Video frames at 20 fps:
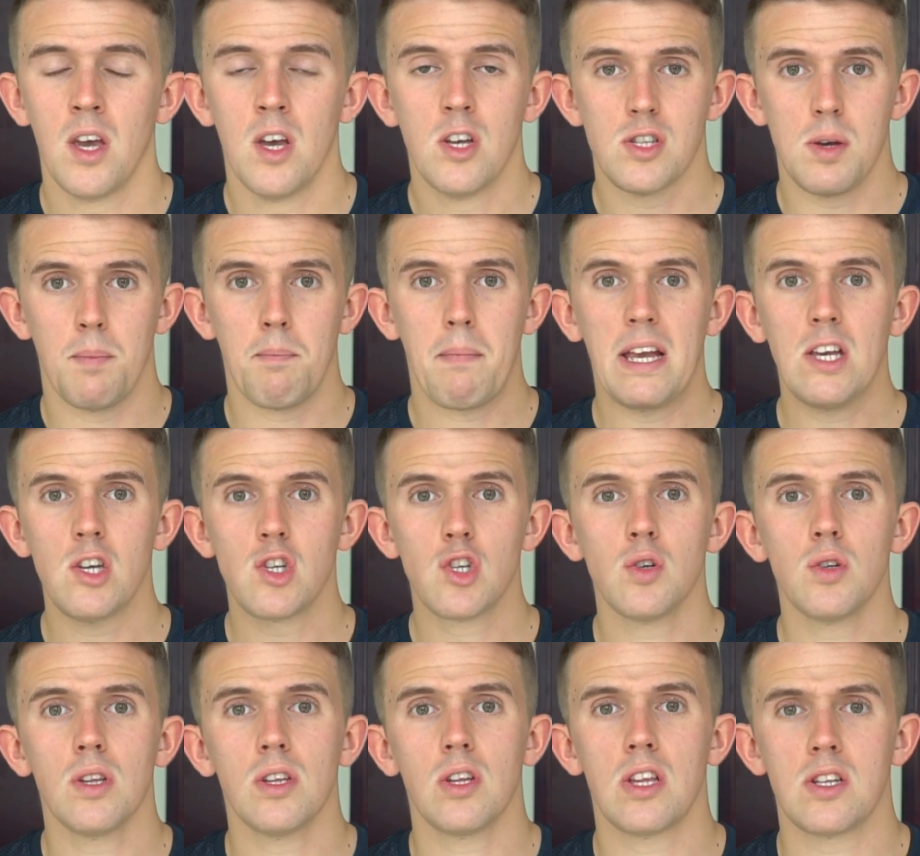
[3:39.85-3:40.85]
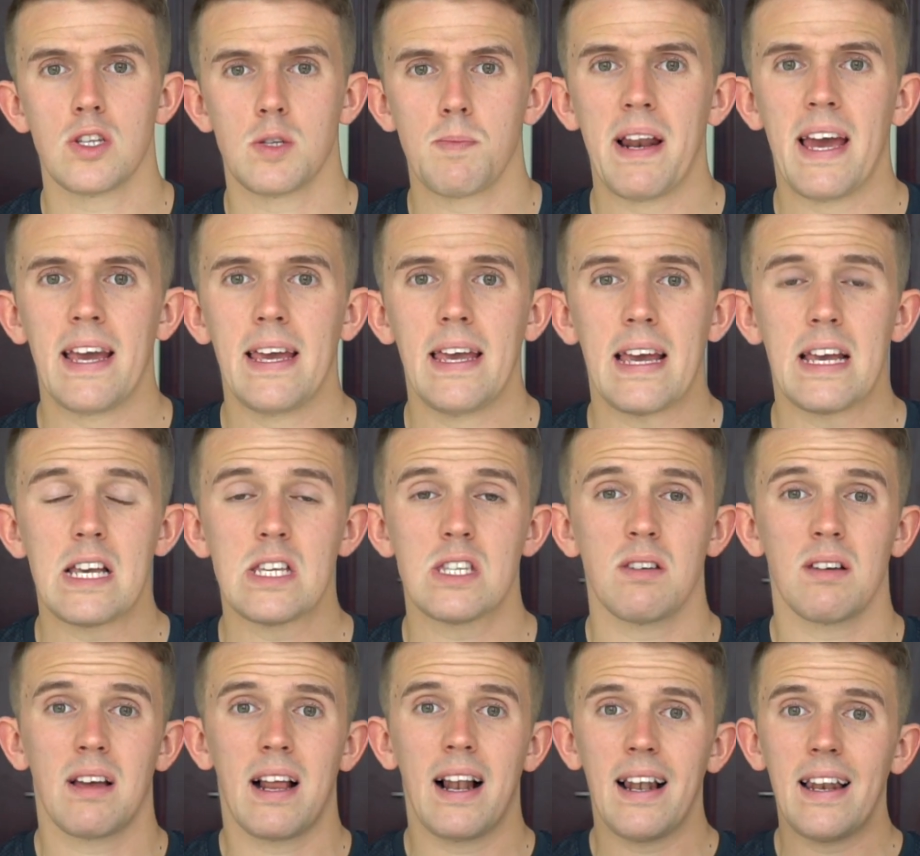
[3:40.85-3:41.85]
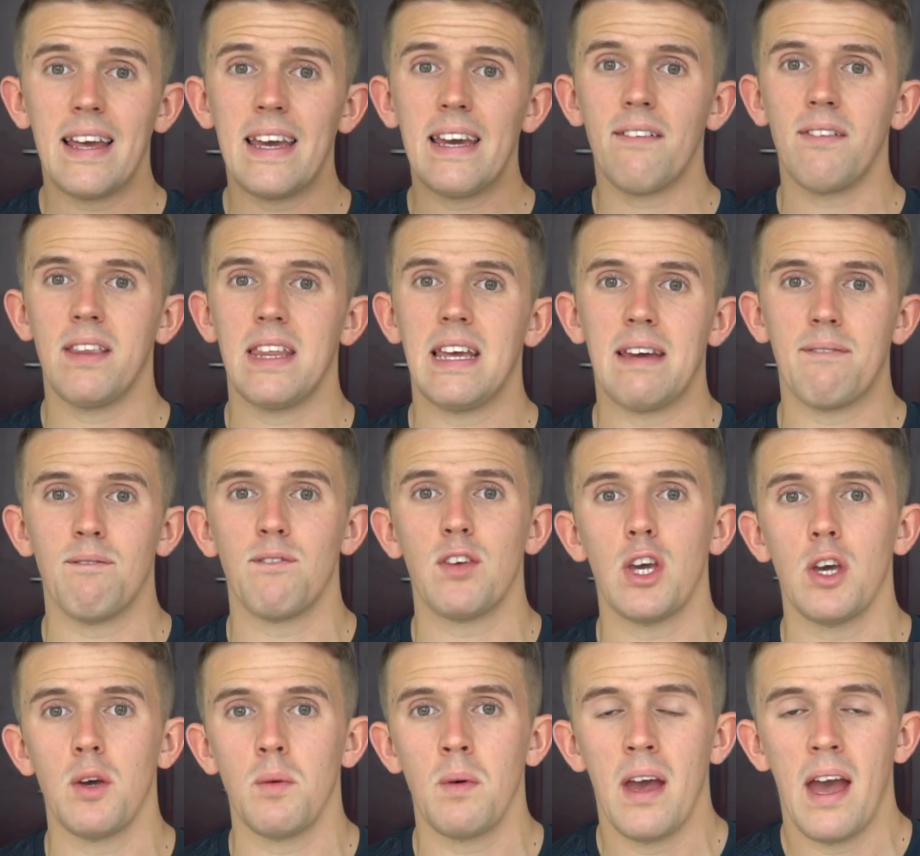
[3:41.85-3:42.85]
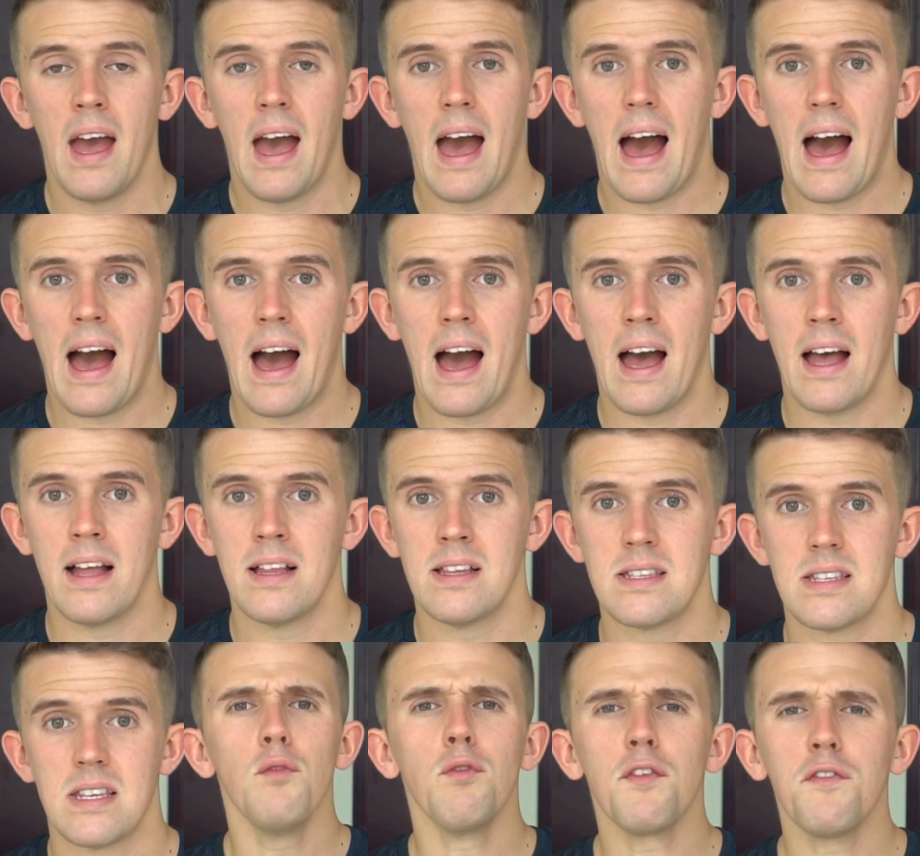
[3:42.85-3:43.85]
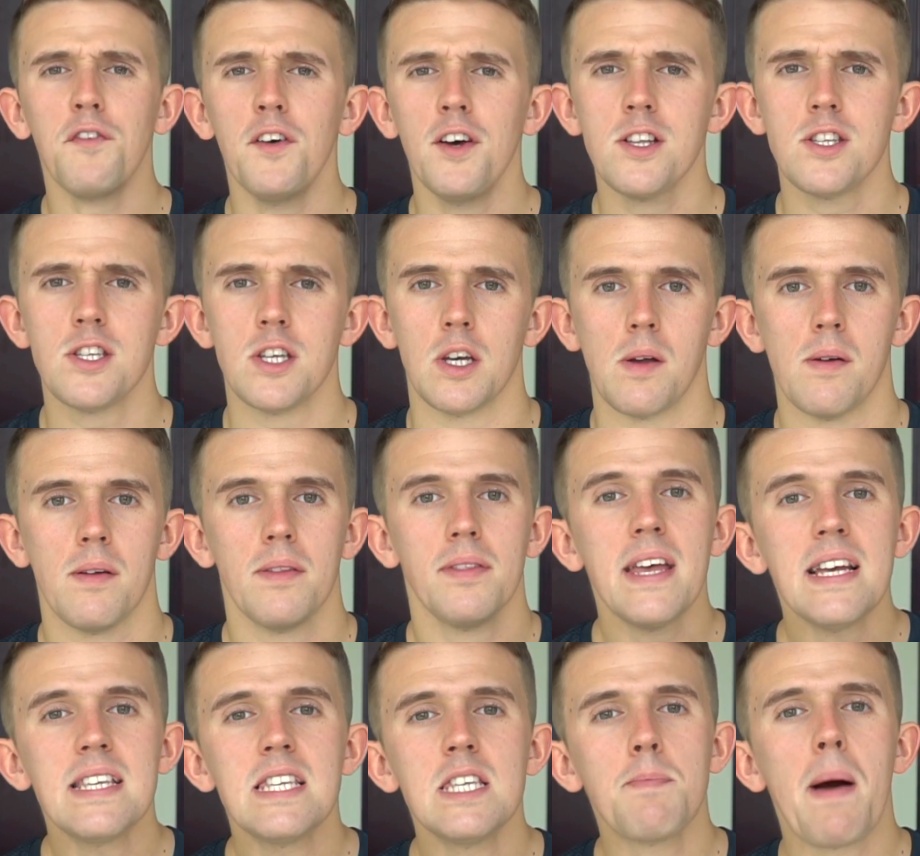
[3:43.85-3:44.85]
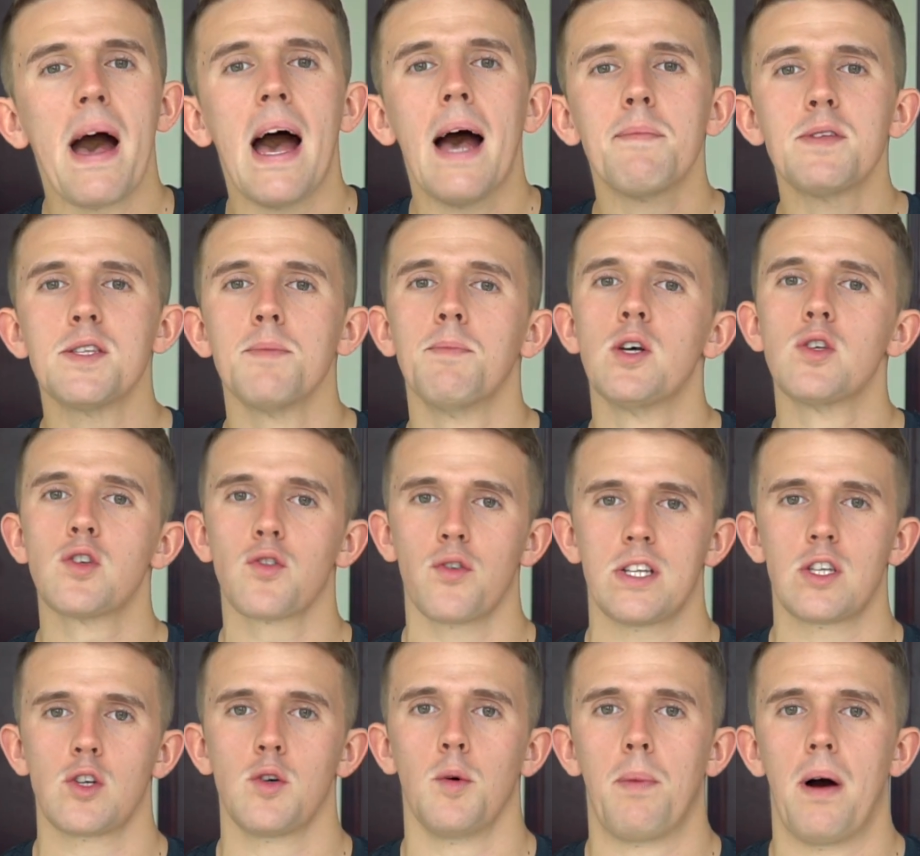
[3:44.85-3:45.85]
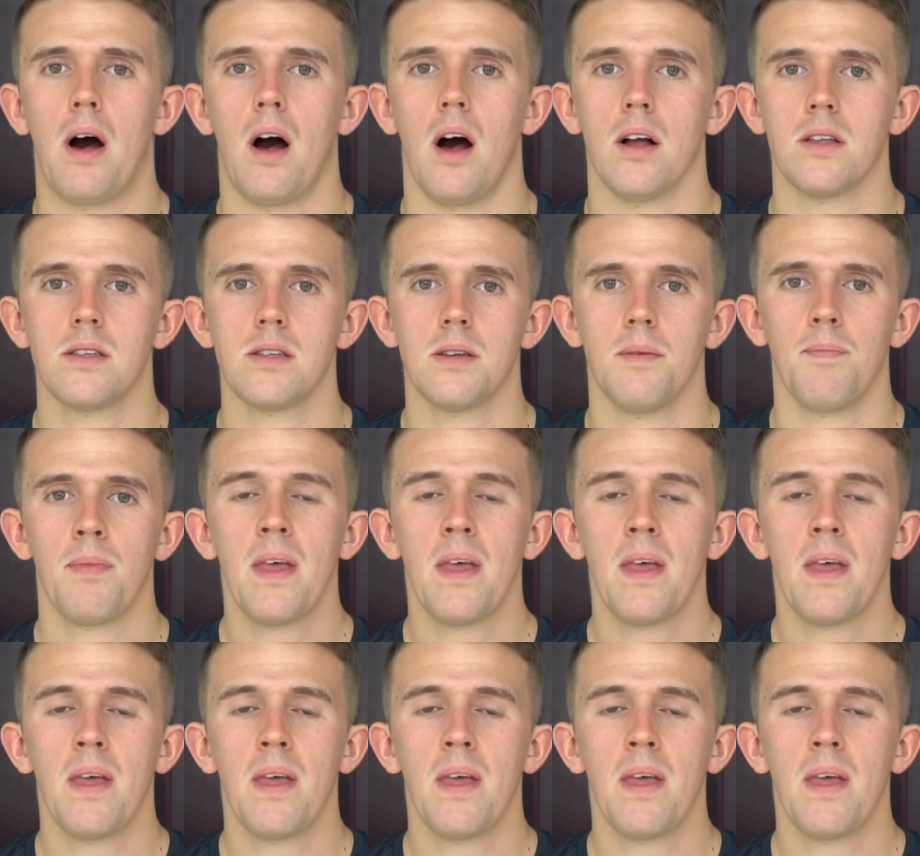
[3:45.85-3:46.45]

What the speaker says: So make sure that the display is clearly in view and referred to. This is perhaps the most critical part.